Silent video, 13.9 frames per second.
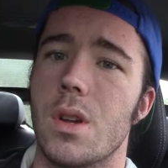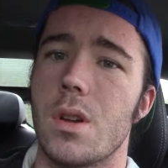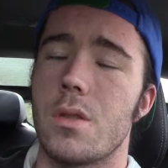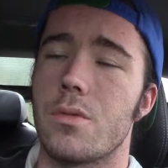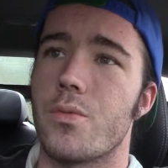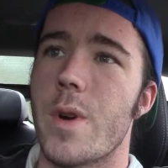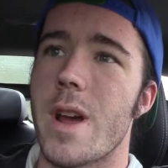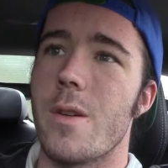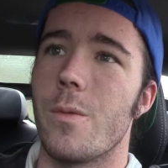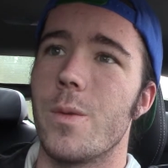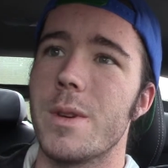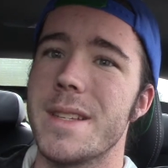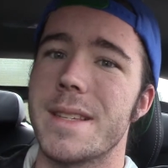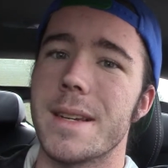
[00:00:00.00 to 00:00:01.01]
All right,
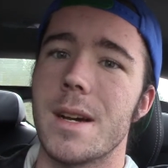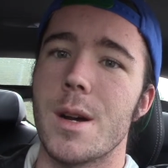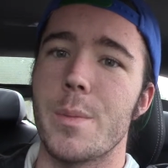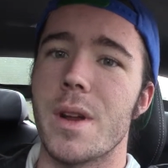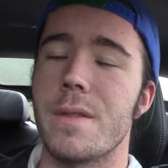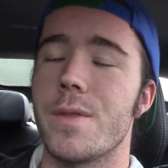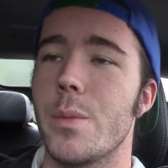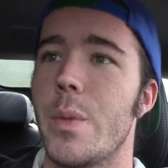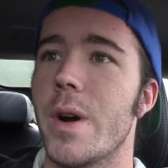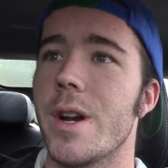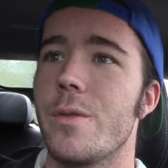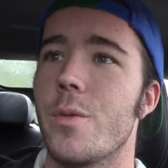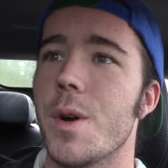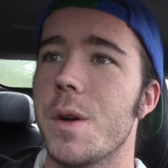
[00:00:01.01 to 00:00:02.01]
what is up,
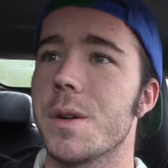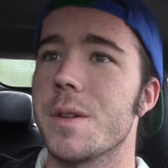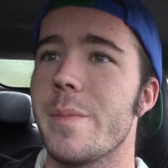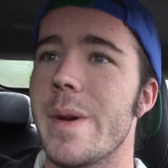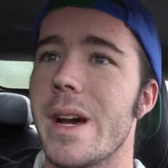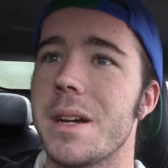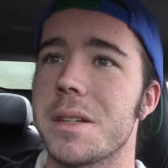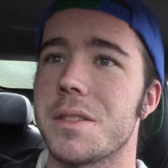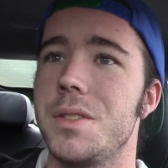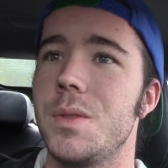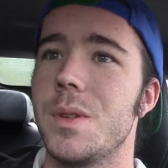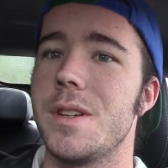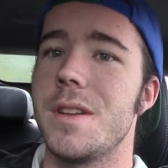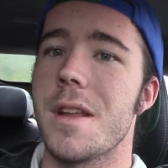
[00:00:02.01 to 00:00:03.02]
everybody? Welcome back
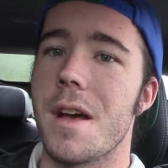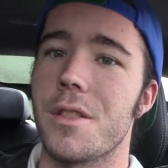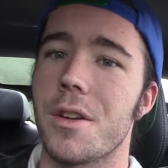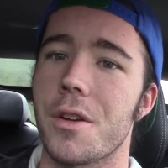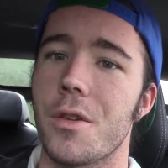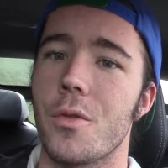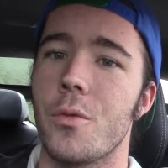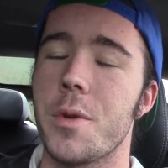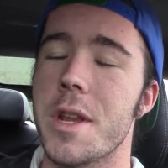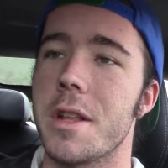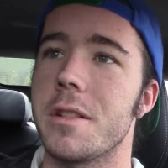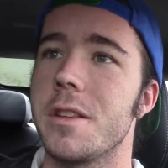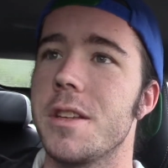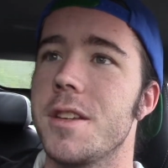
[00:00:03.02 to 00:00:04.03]
to another
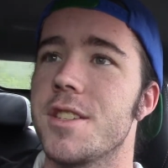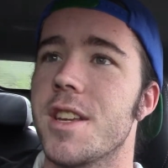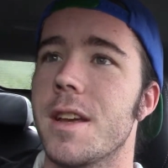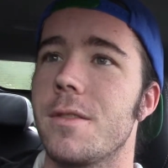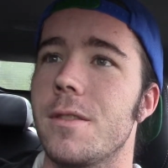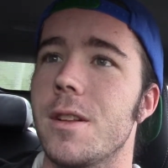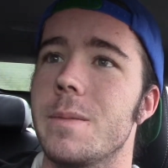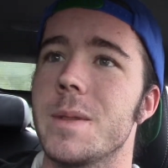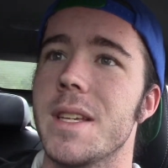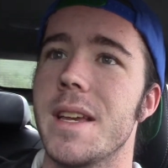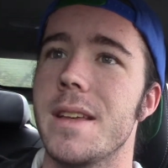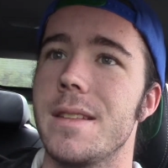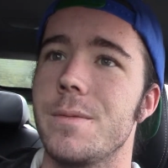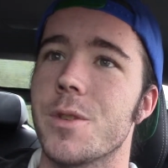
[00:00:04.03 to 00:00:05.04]
weekly channel
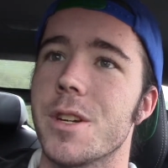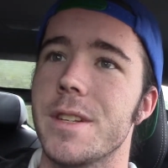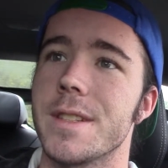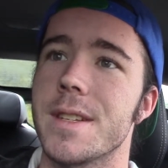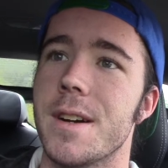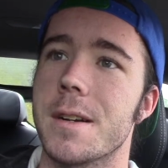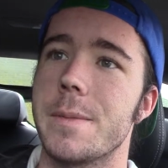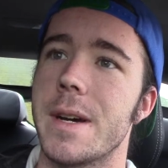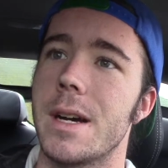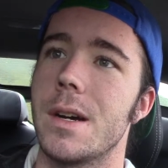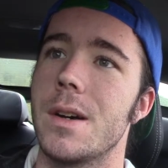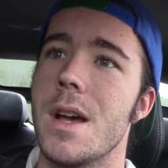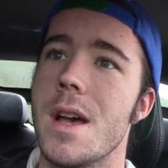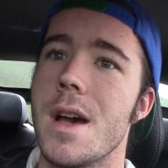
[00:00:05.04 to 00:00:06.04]
update. We're going to talk
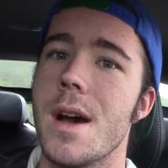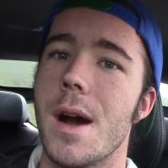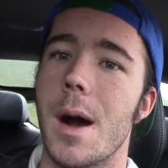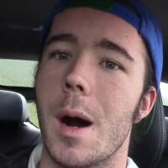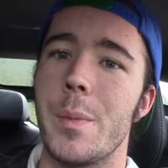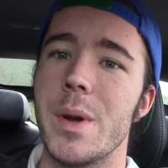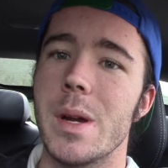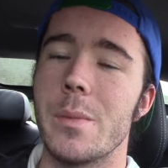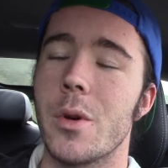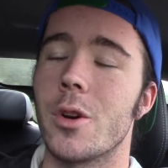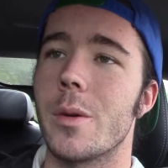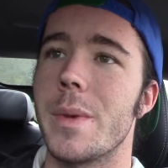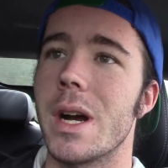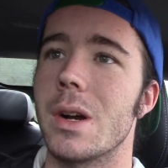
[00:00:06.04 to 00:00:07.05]
about a bit
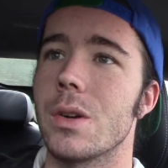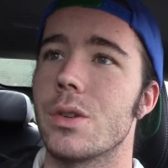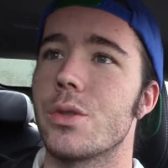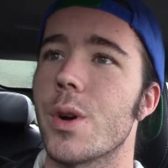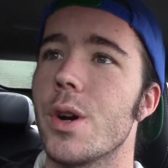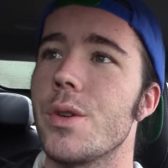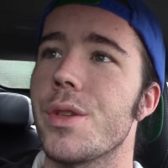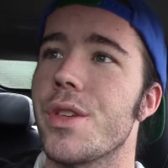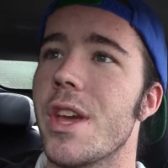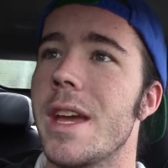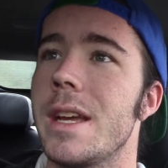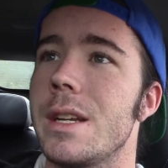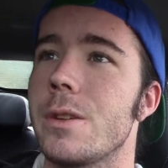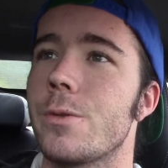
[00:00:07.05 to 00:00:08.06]
more about growth
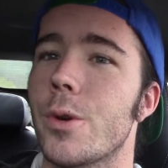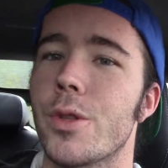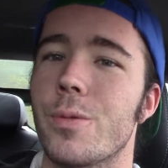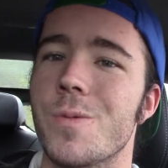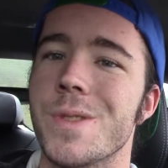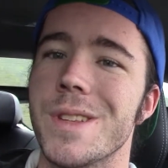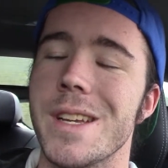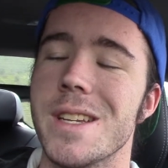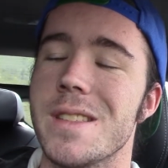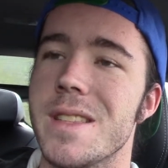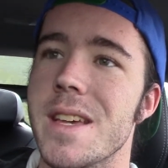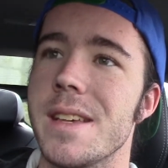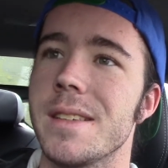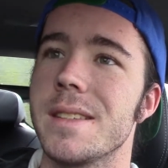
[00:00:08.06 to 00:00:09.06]
and
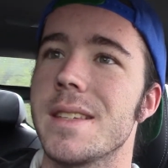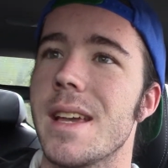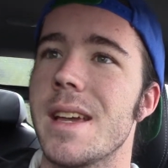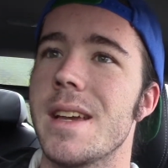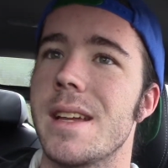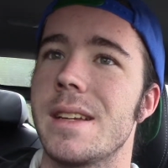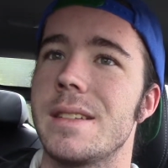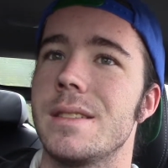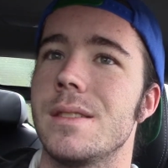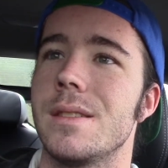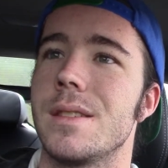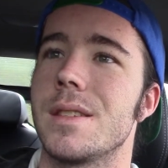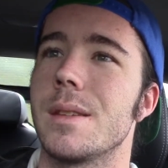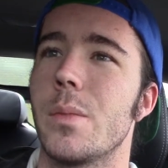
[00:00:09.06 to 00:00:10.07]
growth-related things,
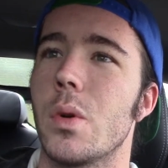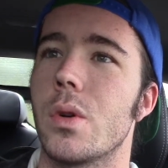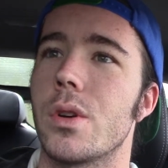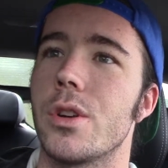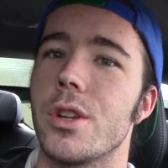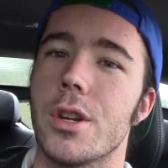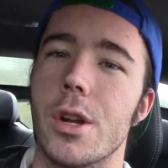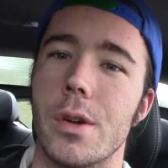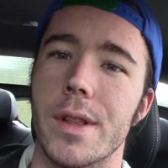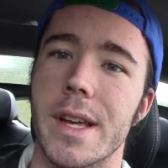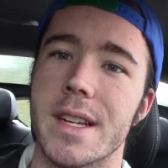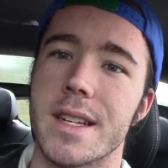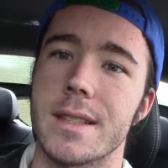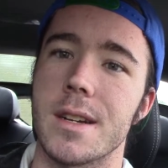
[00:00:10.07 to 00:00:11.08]
and some more,
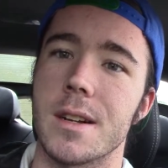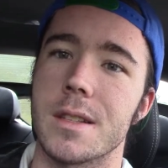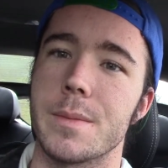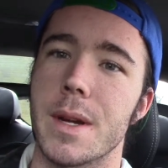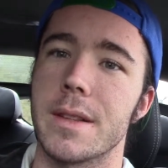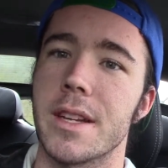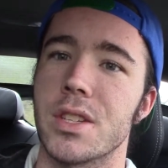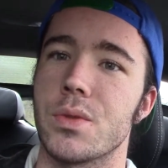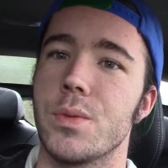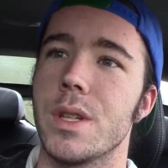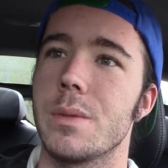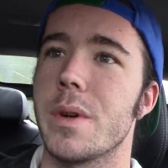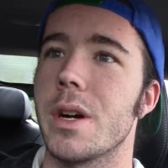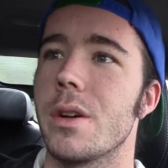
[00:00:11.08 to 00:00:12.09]
like I talked about last
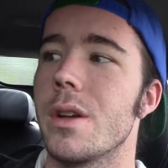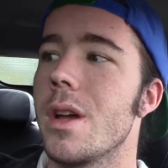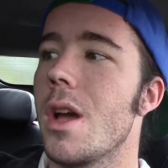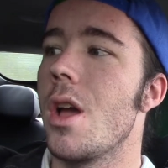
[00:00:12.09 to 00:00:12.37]
week, my